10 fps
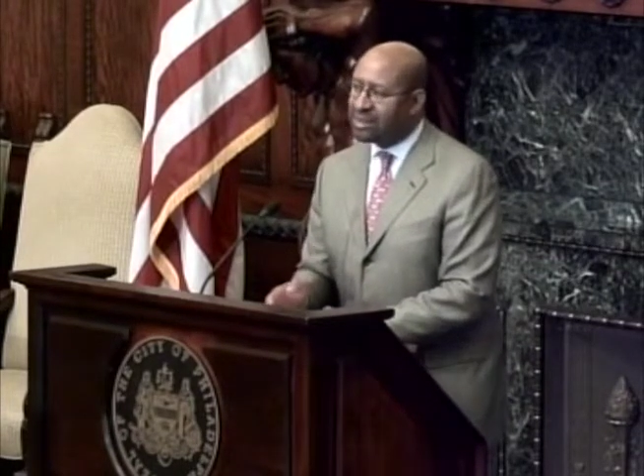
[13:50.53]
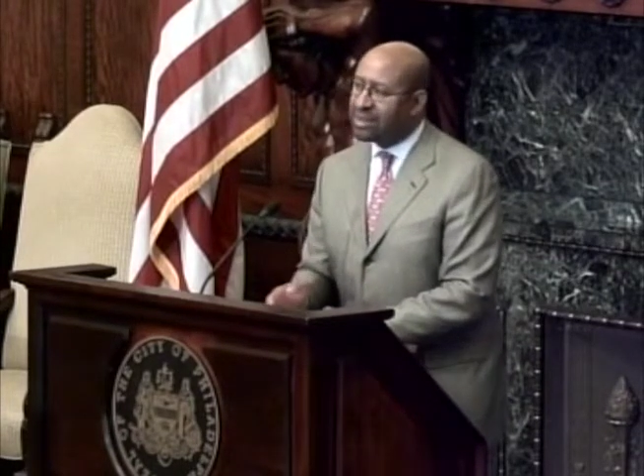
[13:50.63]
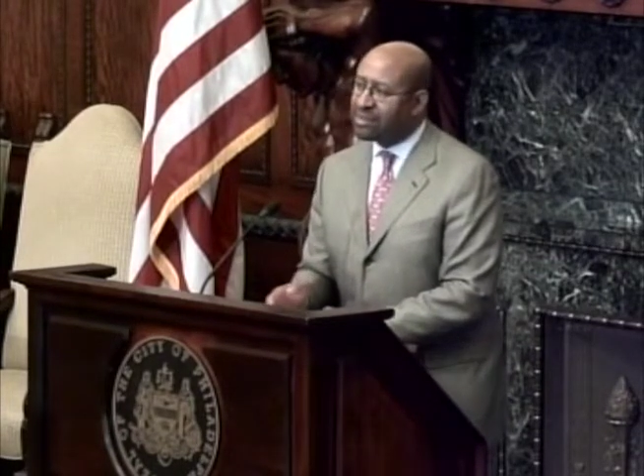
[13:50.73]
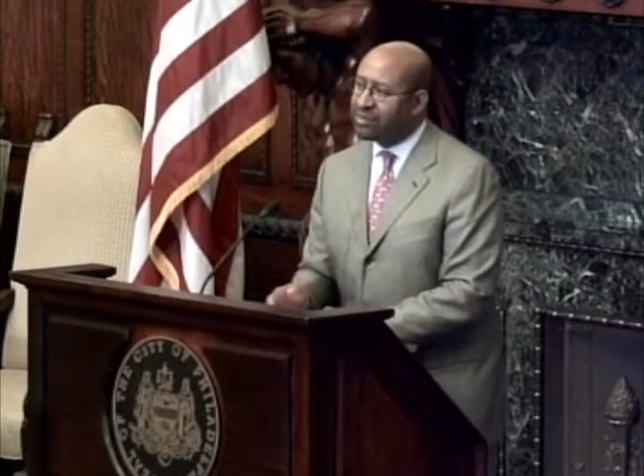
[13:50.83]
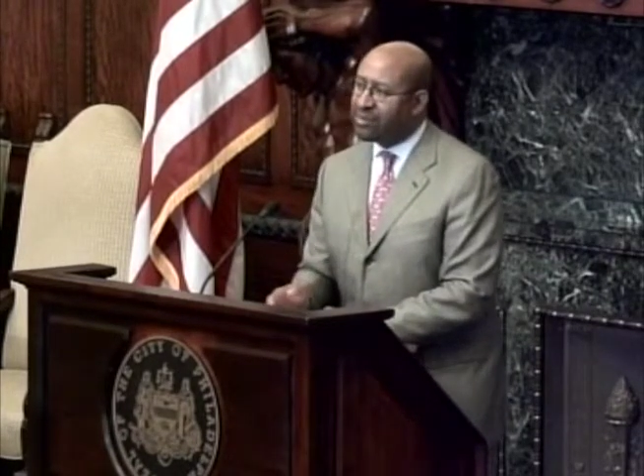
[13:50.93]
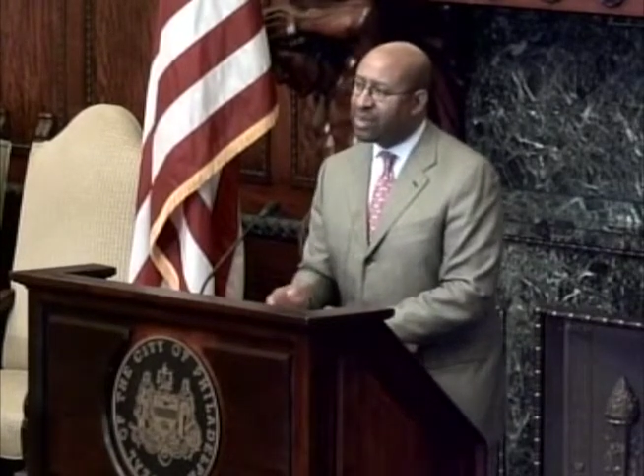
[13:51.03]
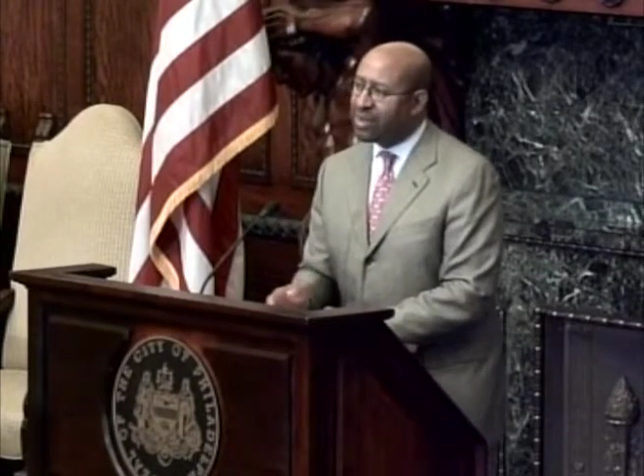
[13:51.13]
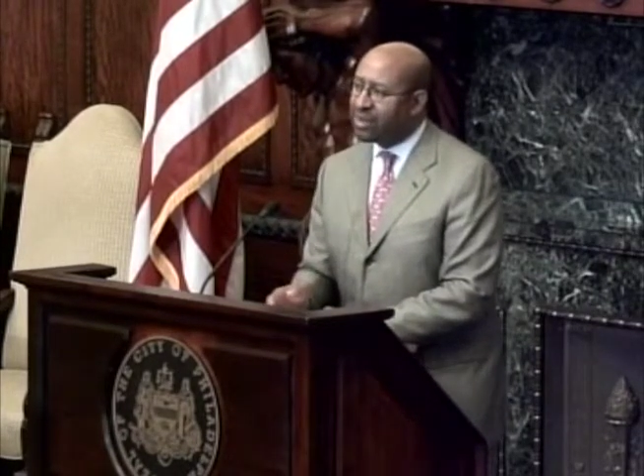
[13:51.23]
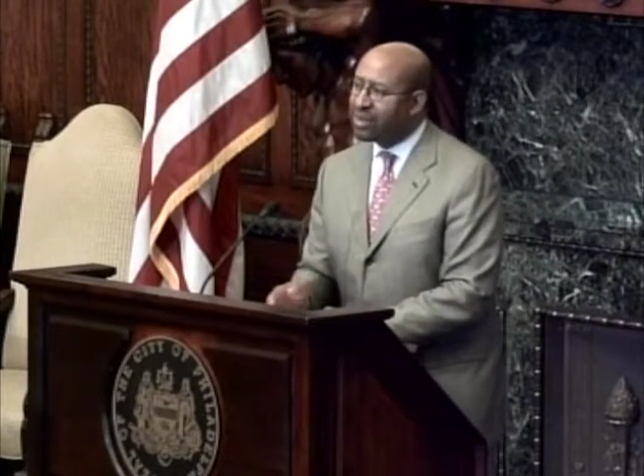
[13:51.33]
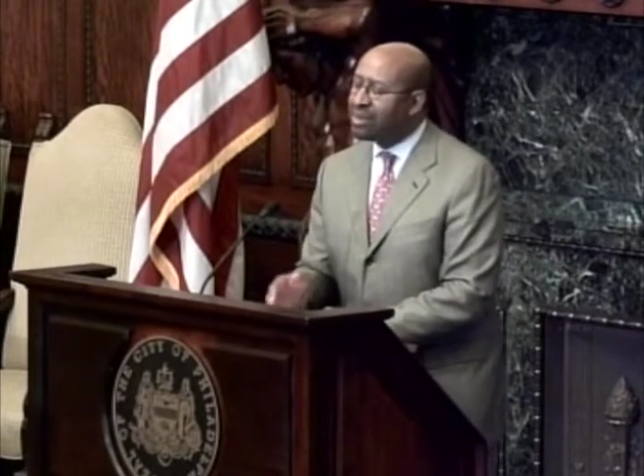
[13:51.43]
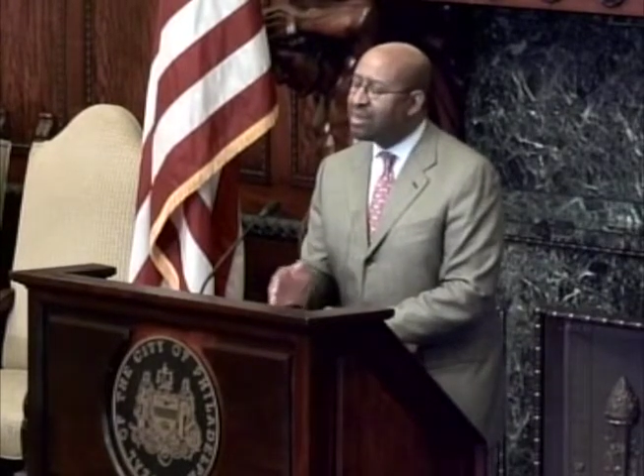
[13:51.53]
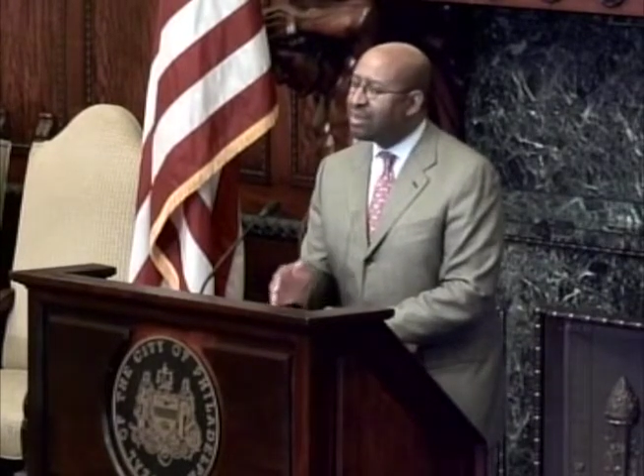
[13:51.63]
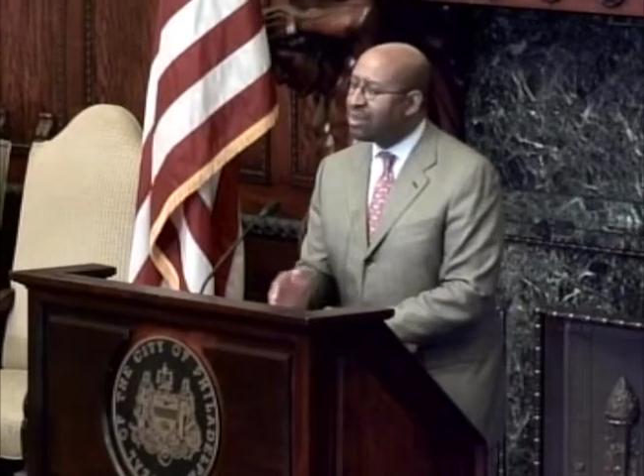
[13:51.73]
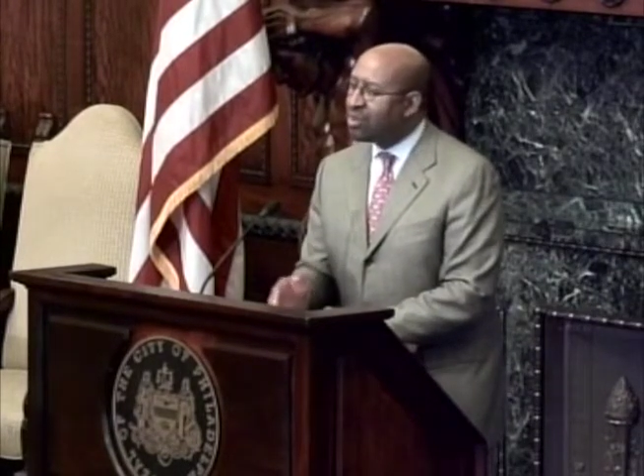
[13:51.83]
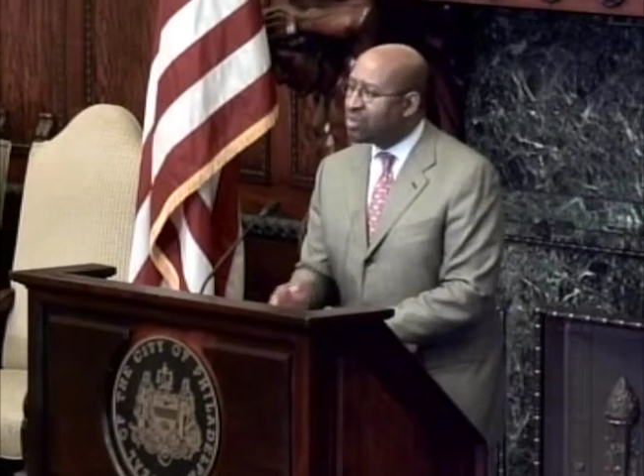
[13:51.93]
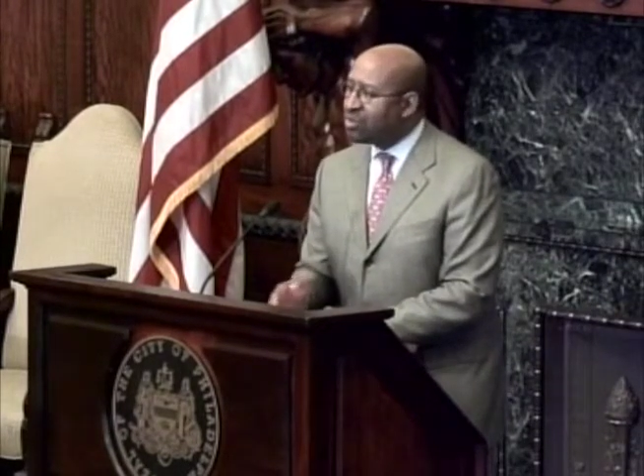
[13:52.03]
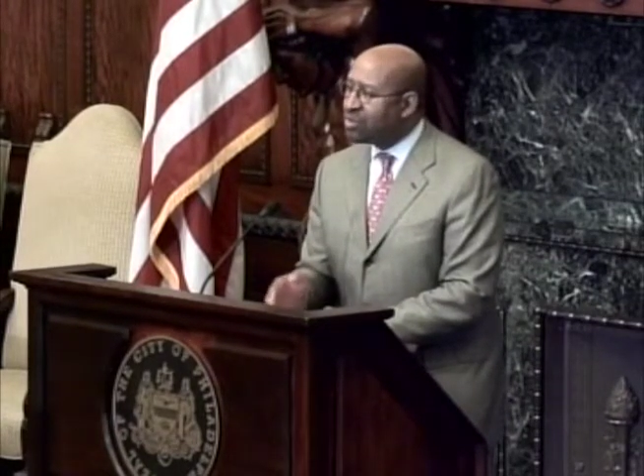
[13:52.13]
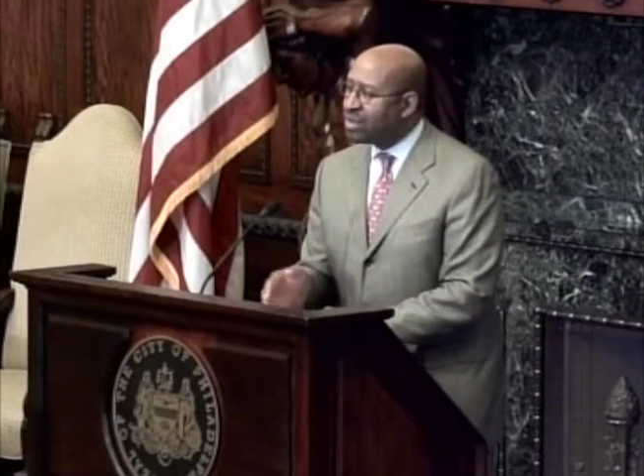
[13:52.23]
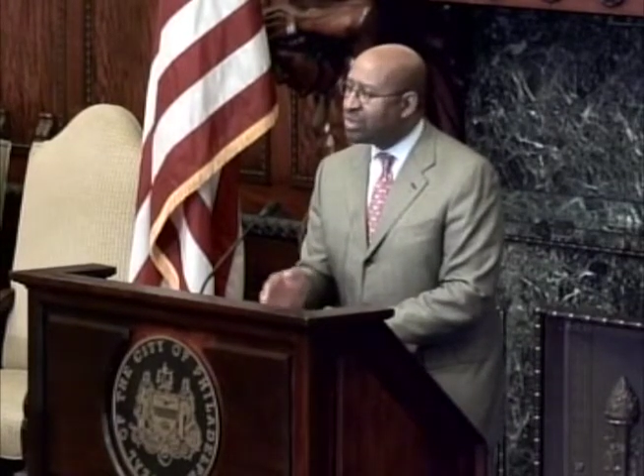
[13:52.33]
States of America that use a